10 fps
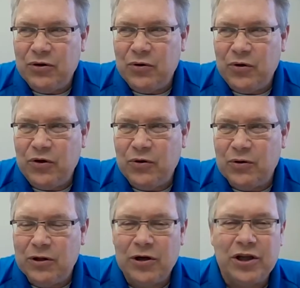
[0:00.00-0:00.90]
you you
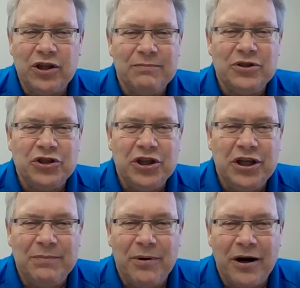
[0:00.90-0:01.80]
look at the
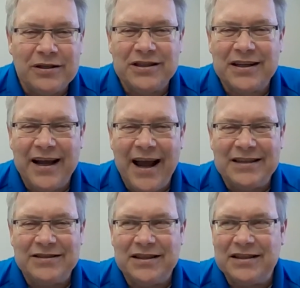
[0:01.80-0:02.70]
machine parts the
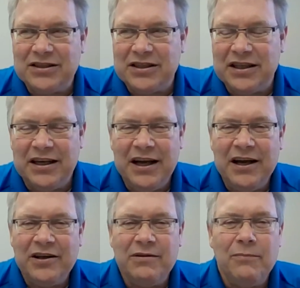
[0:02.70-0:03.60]
castings the
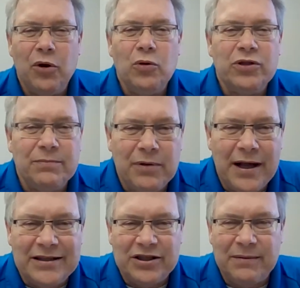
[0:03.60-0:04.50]
the molded
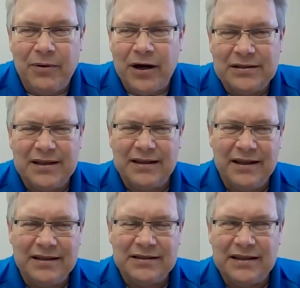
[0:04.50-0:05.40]
plastic parts the
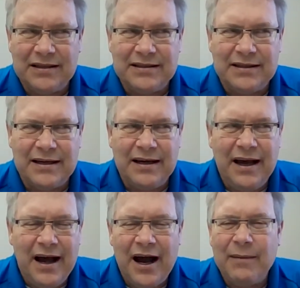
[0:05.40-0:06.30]
things that uh,
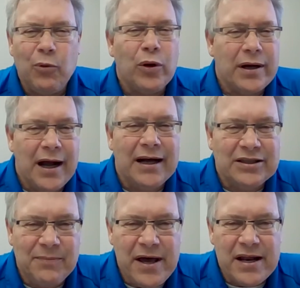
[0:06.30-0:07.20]
are more
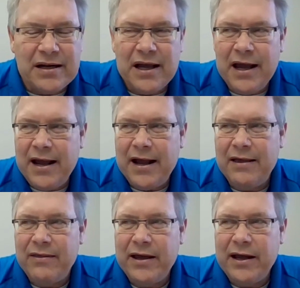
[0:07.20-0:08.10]
cosmetic
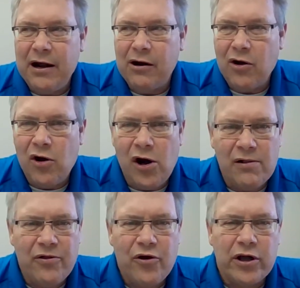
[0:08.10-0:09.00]
and they are
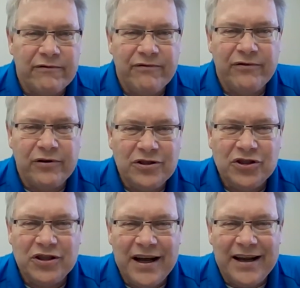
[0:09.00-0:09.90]
all thought of
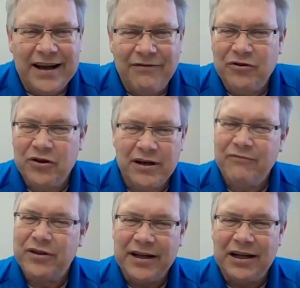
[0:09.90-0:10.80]
first and after you get
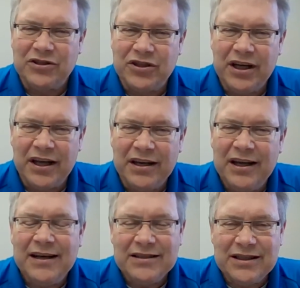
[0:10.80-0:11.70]
everything else done
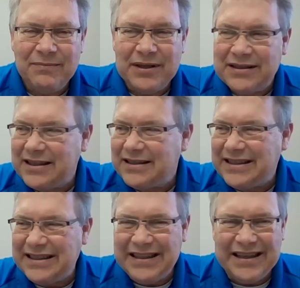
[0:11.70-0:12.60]
somebody
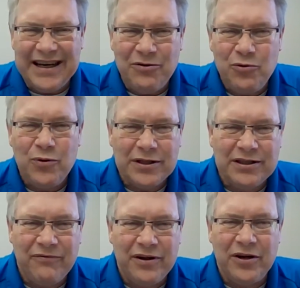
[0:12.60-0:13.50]
says yeah who wants
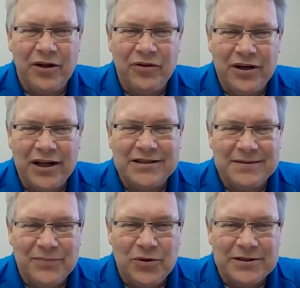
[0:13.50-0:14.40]
to figure out the
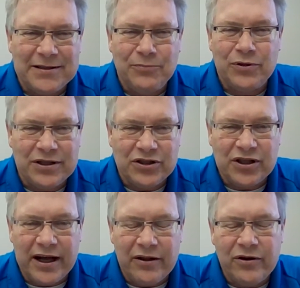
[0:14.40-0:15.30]
nuts and bolts to put this
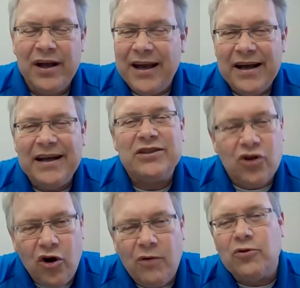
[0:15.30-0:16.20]
together it's
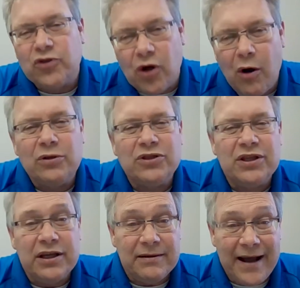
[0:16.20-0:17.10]
almost
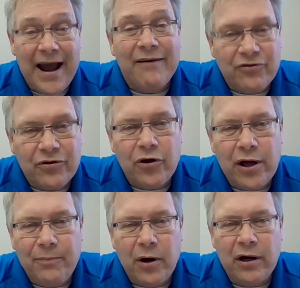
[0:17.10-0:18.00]
always the
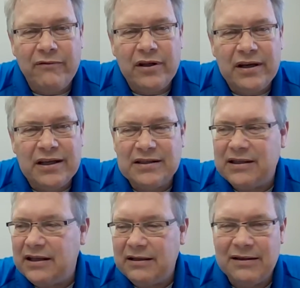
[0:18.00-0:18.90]
afterthought part of it it's
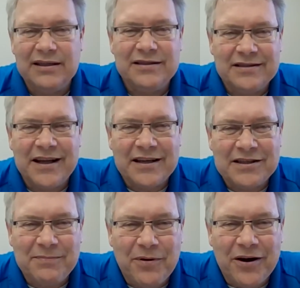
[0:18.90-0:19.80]
the least
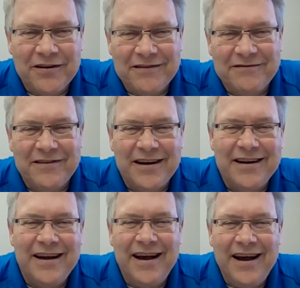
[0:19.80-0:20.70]
sexy part of uh,
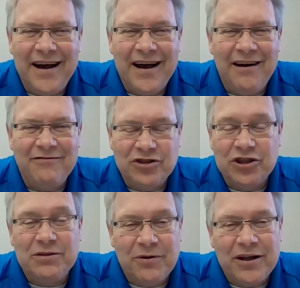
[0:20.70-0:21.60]
of
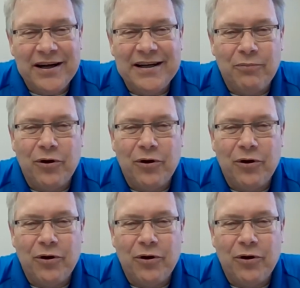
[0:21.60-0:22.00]
just about any